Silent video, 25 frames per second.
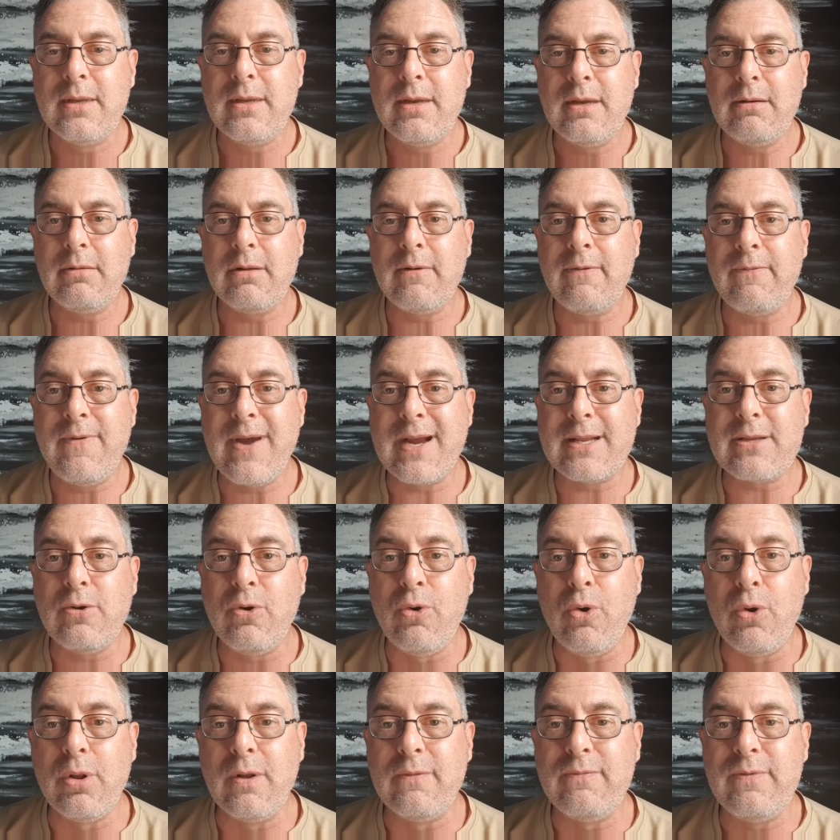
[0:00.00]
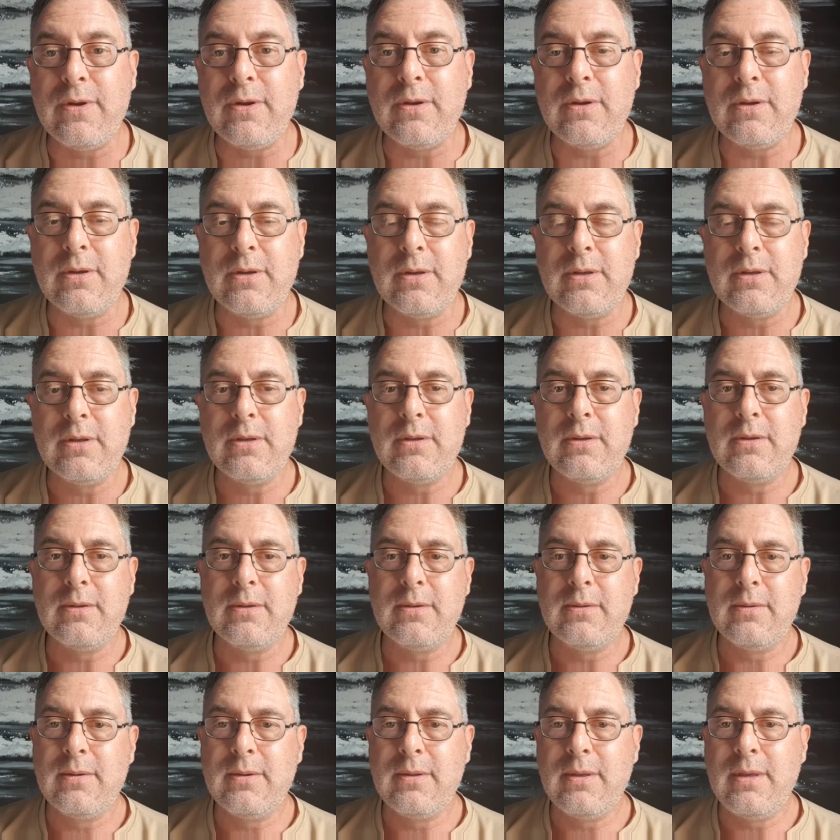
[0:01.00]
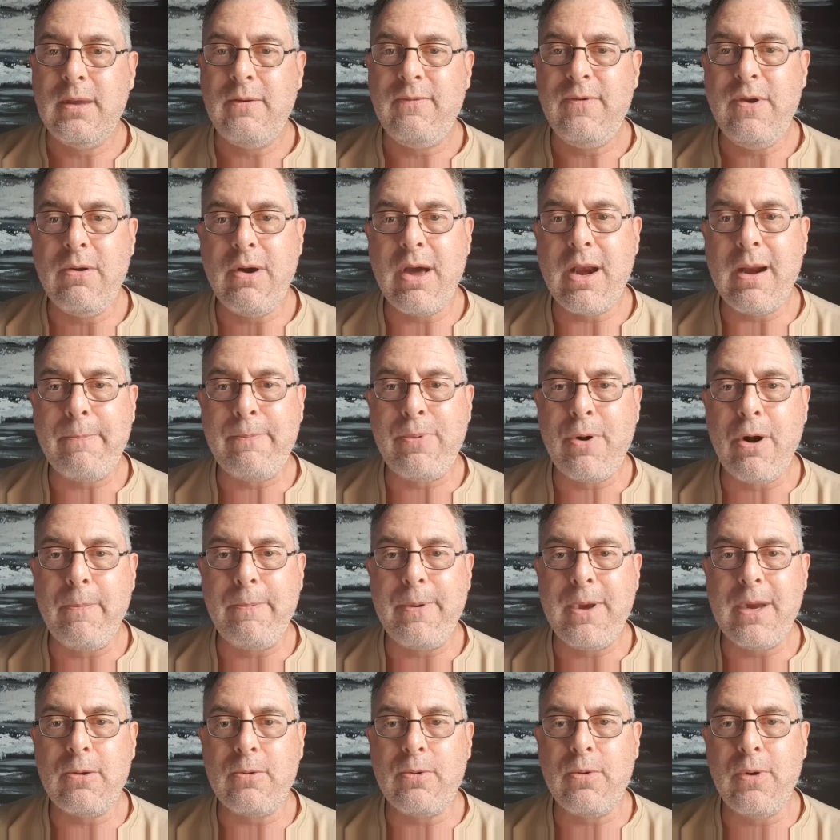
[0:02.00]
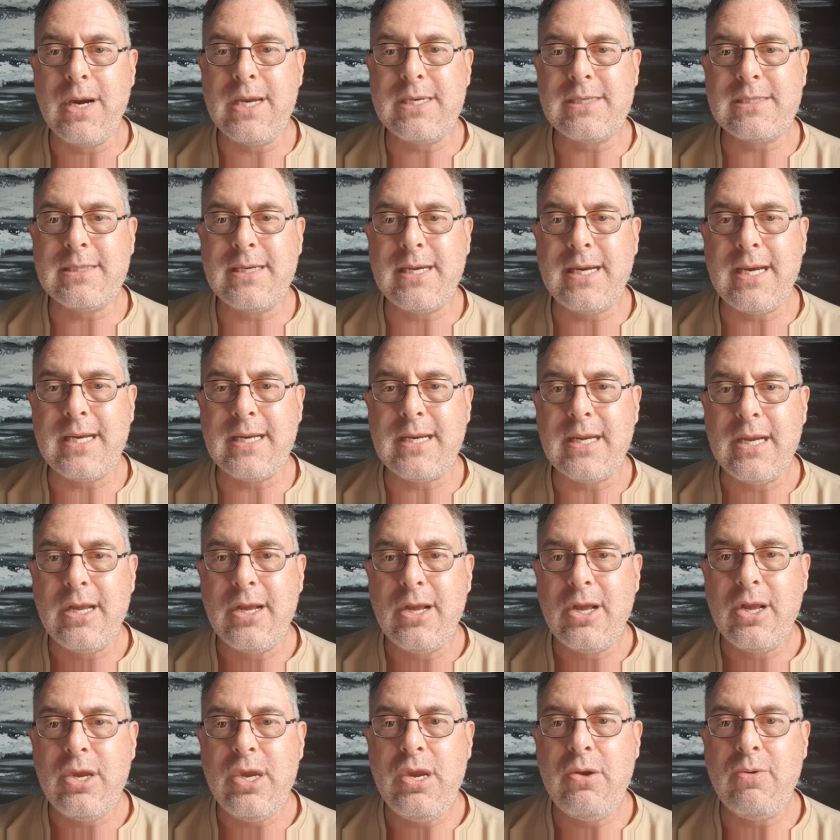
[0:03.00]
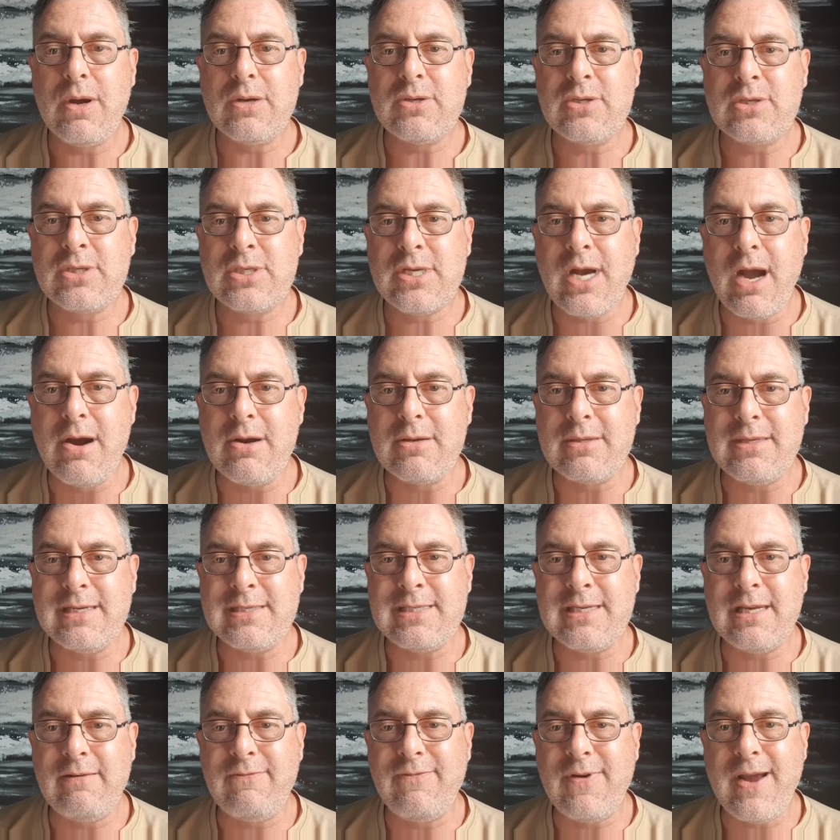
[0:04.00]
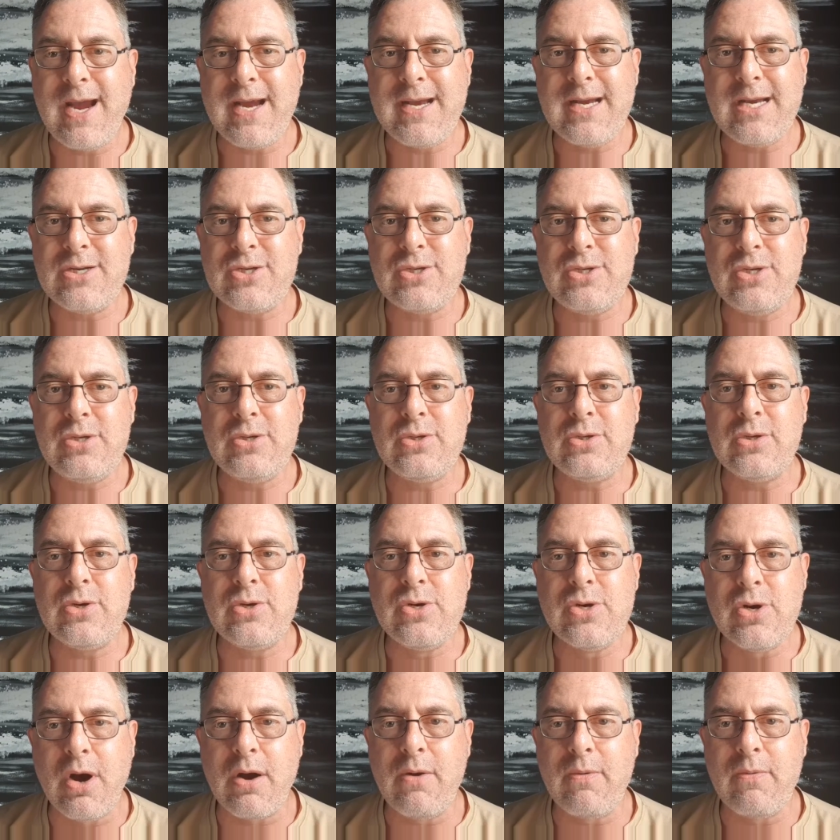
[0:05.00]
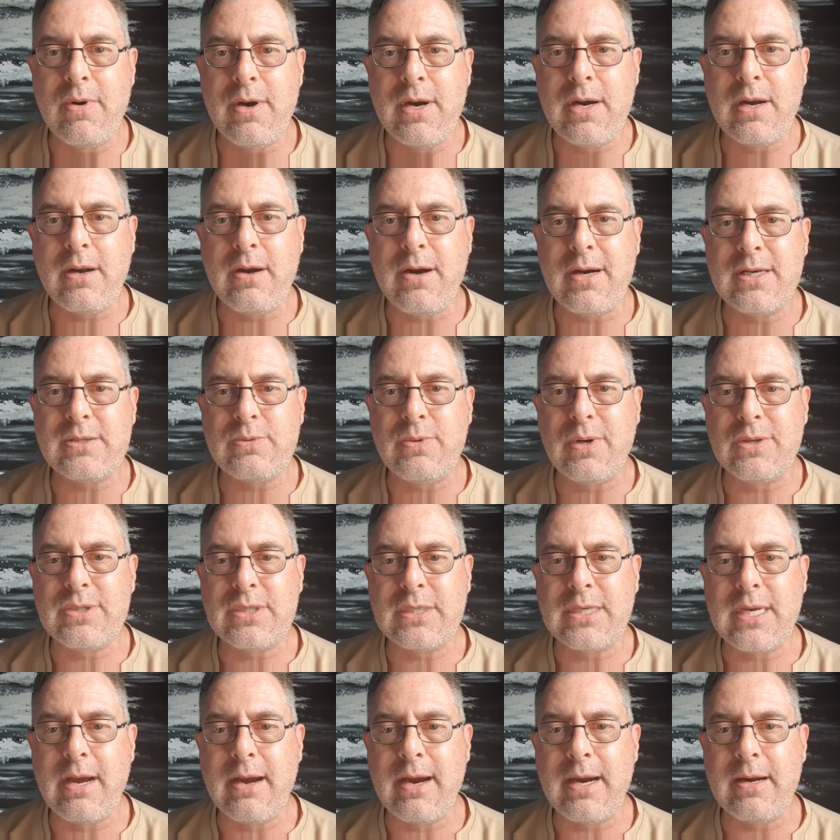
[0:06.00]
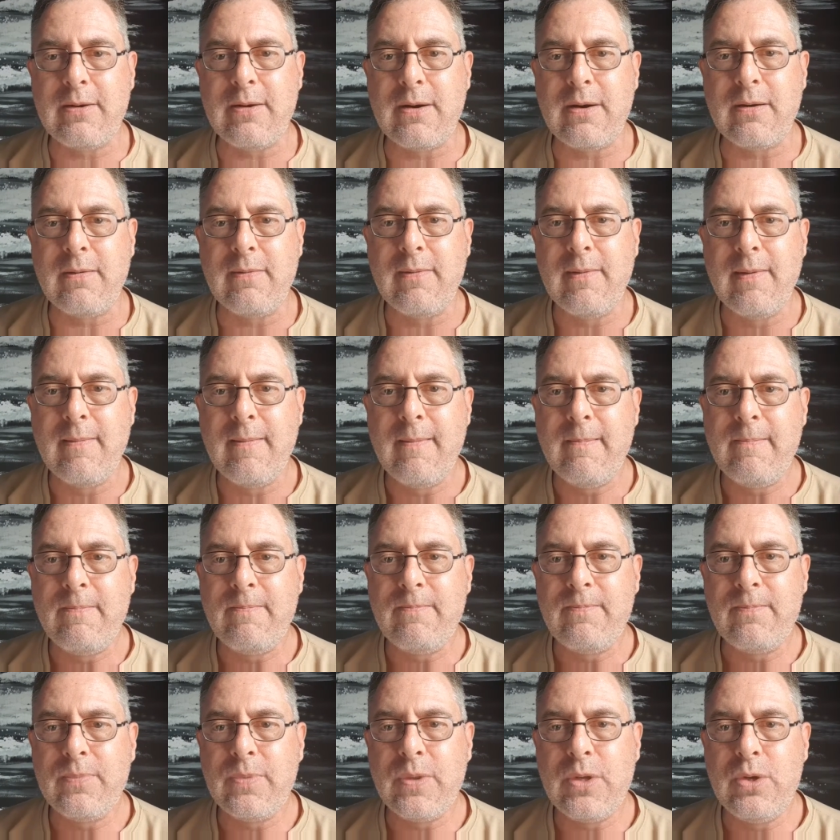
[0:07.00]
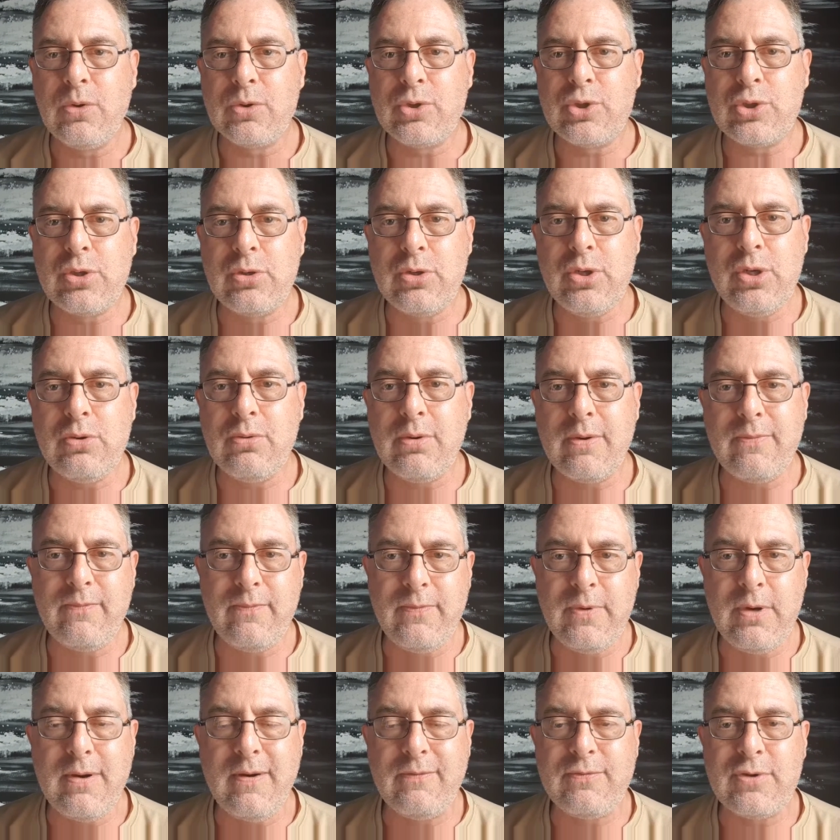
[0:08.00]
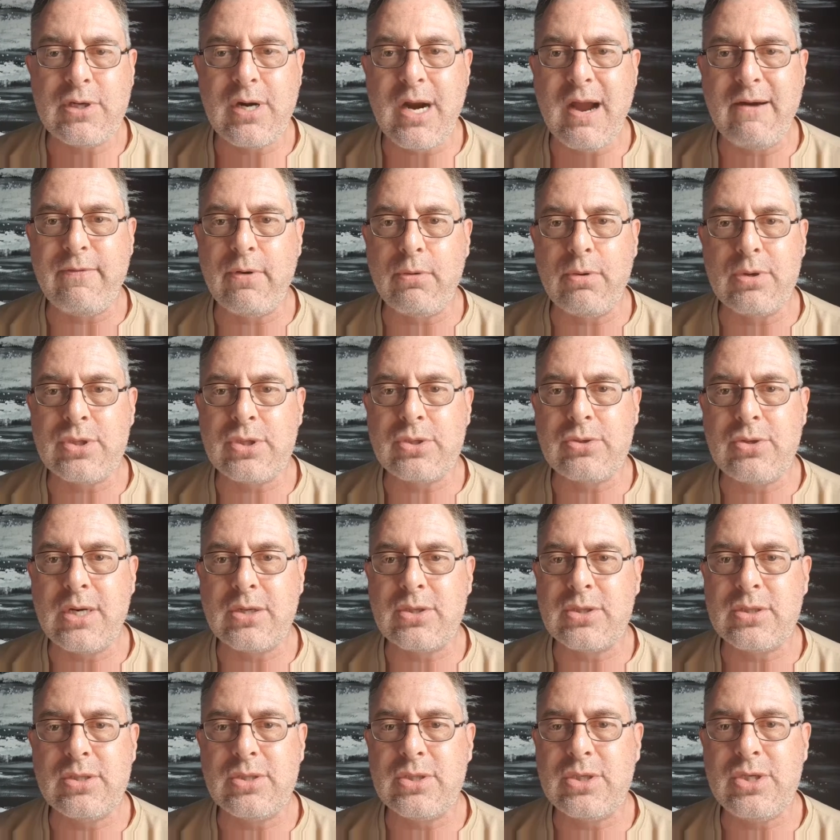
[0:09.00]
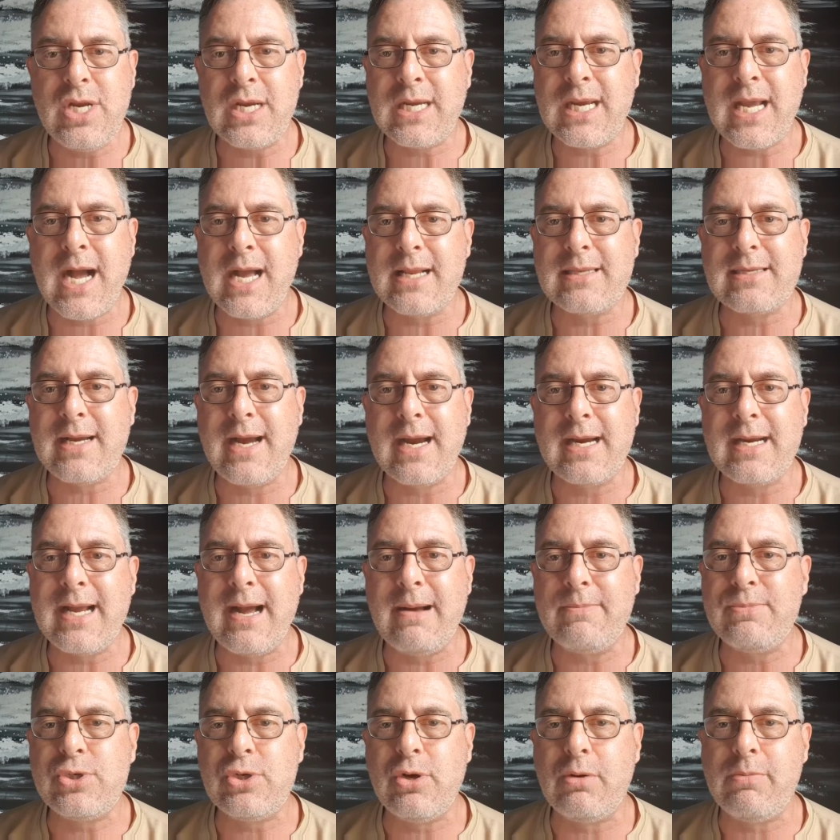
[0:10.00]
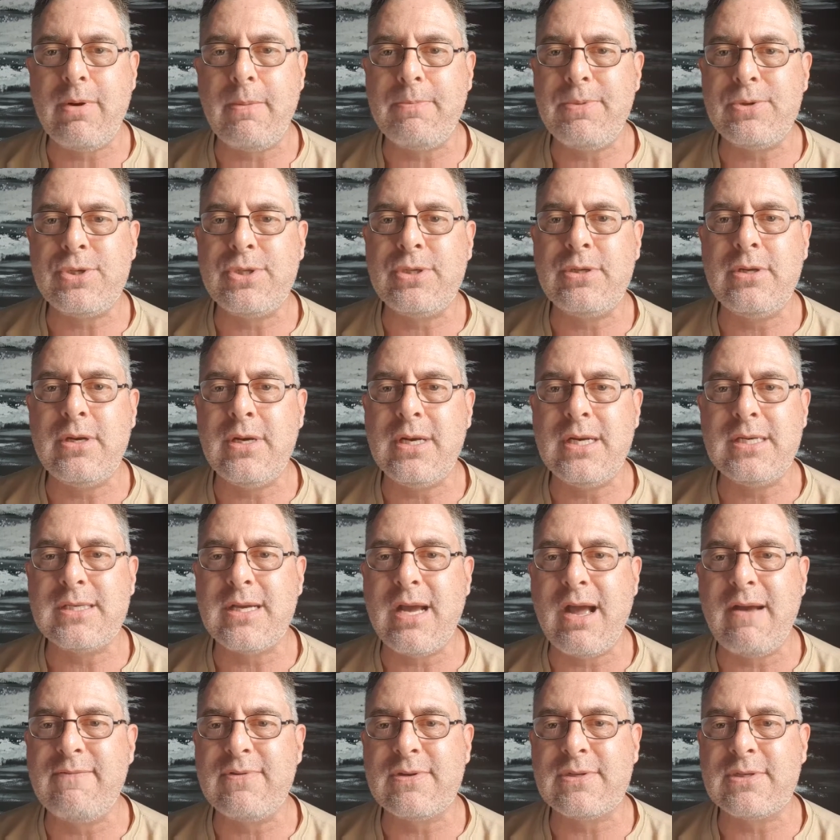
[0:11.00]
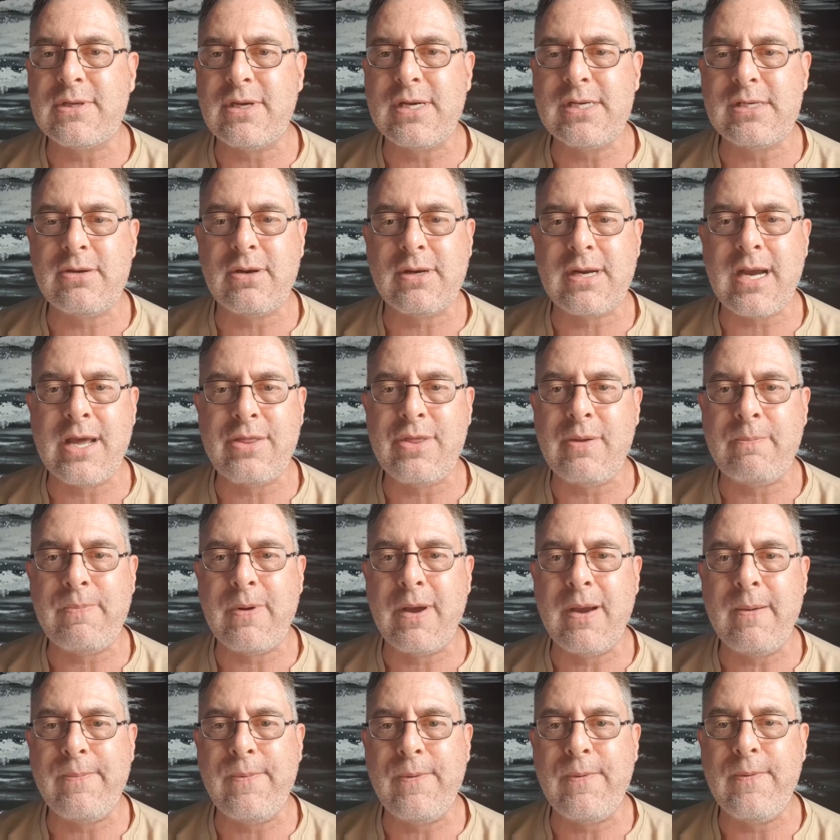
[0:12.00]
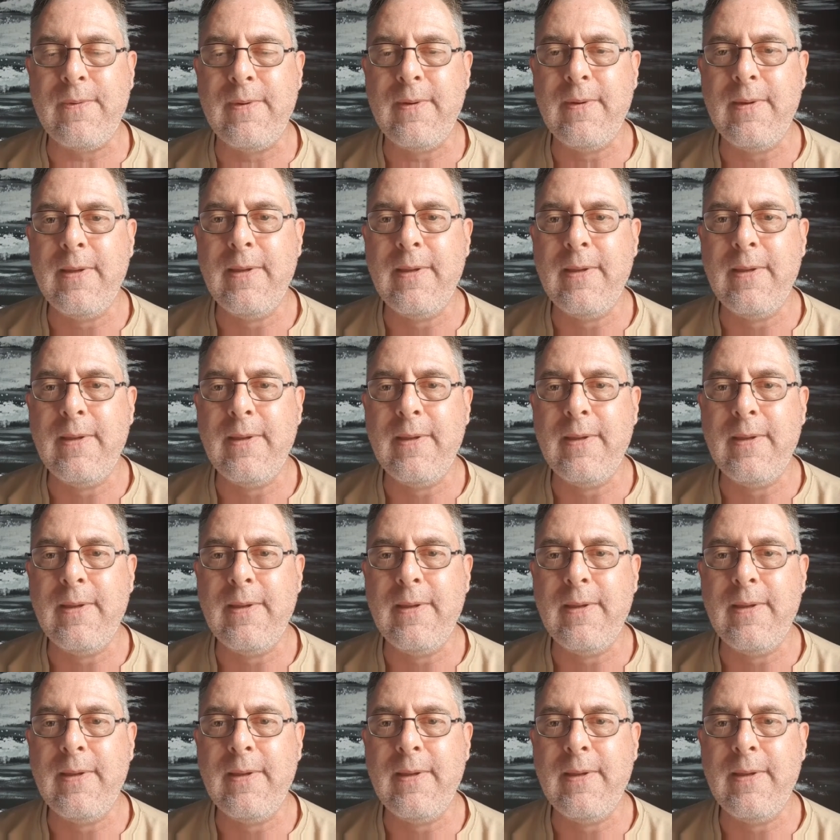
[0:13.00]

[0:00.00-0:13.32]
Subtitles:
It will affect all of you. If you own a property in Queensland, you are so disadvantaged you do not realise what's going on. You have travel restrictions. You can't take up job opportunities overseas like other people.